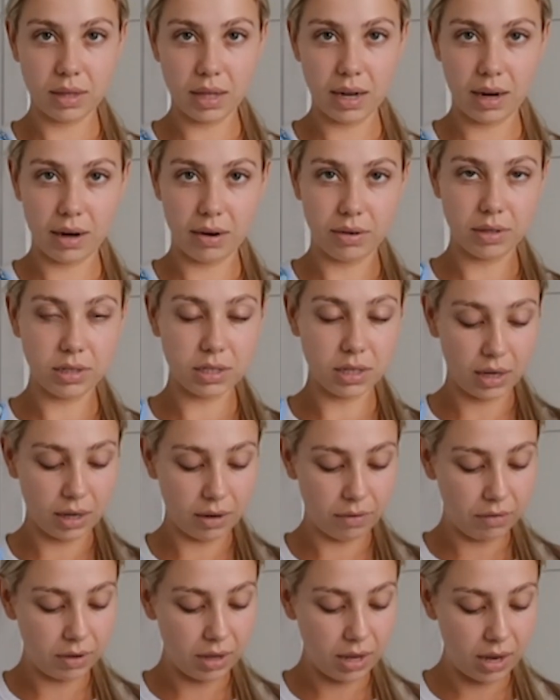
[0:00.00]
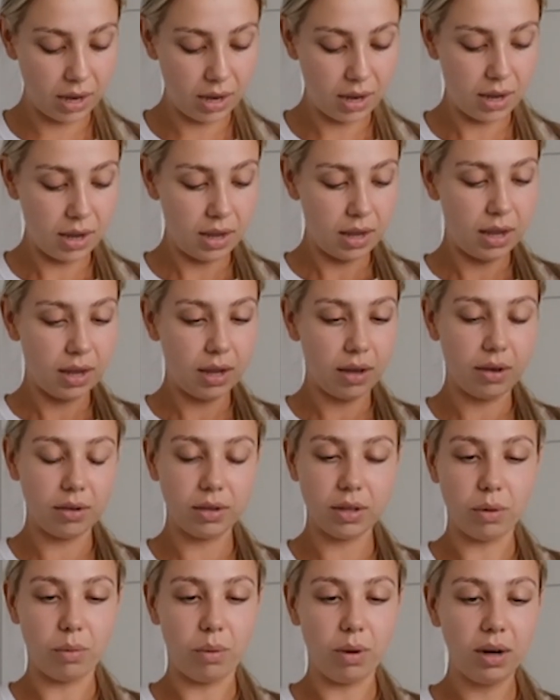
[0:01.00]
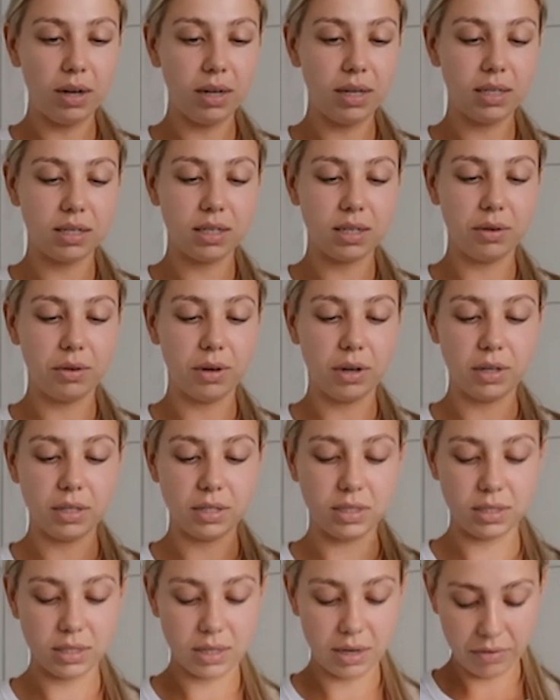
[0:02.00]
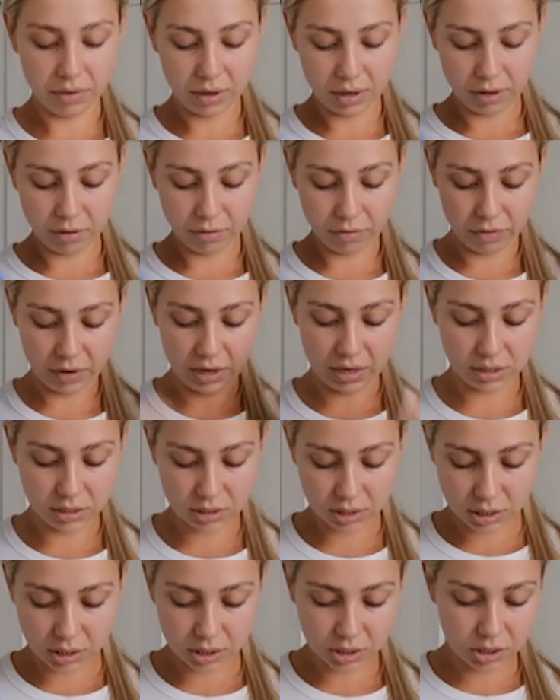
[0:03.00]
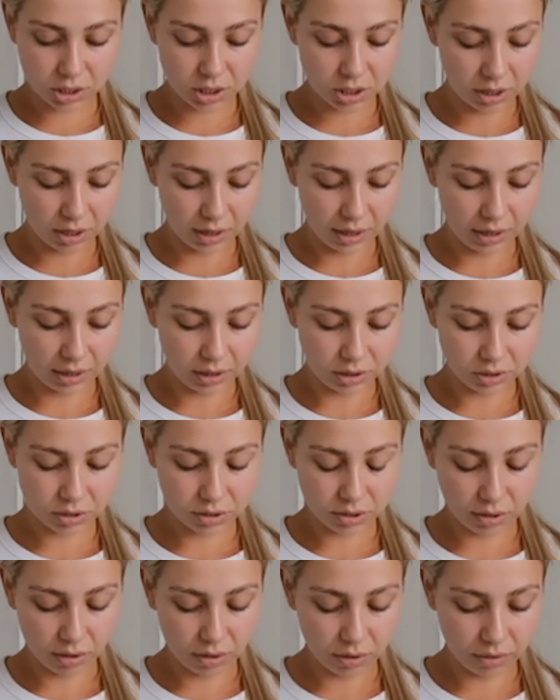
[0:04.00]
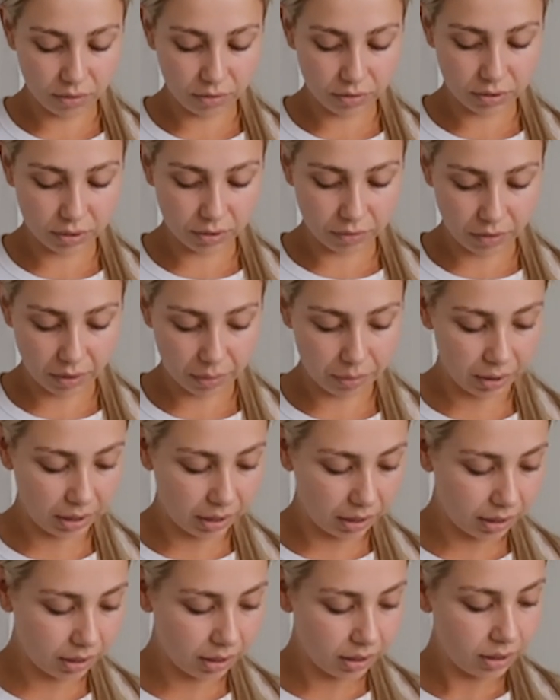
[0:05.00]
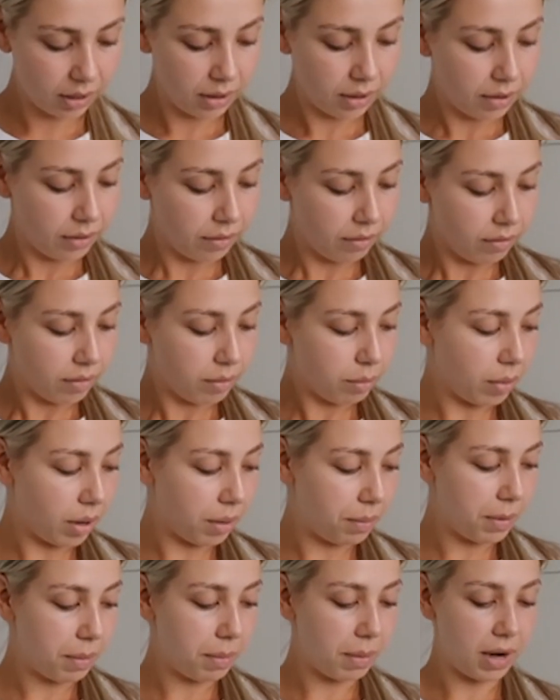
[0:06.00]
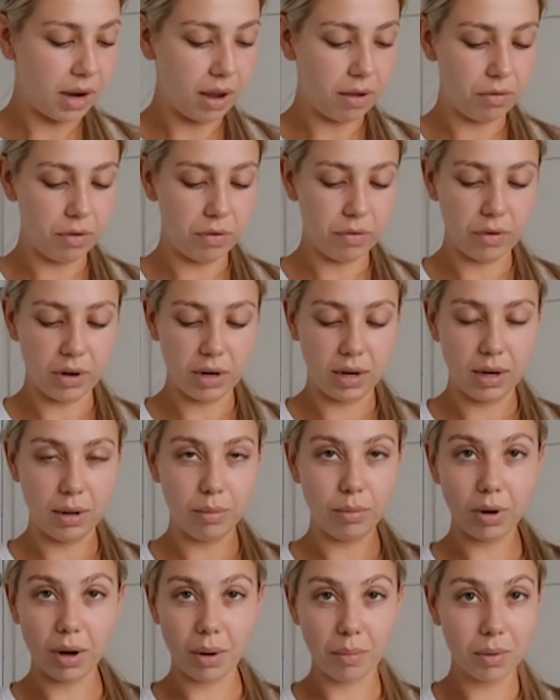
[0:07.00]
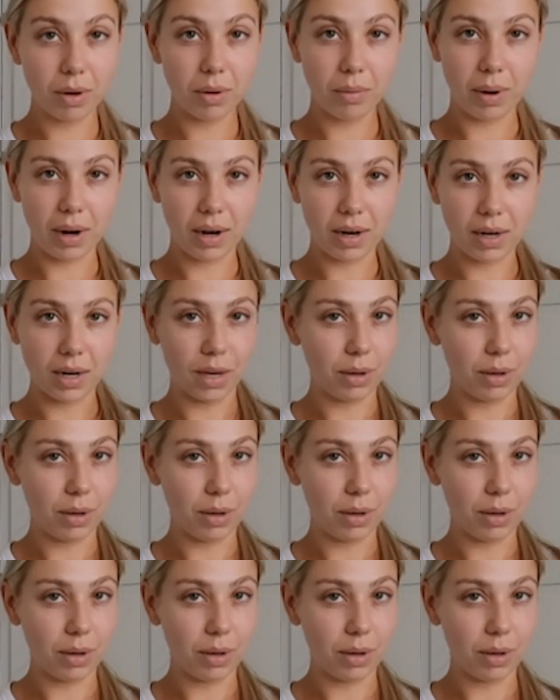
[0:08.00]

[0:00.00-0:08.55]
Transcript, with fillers: there into like a V. The quality's so nice. It's giving like vintage. Like I just love the fabric. Might be a bit heavy for Italy, but I'm gonna wear it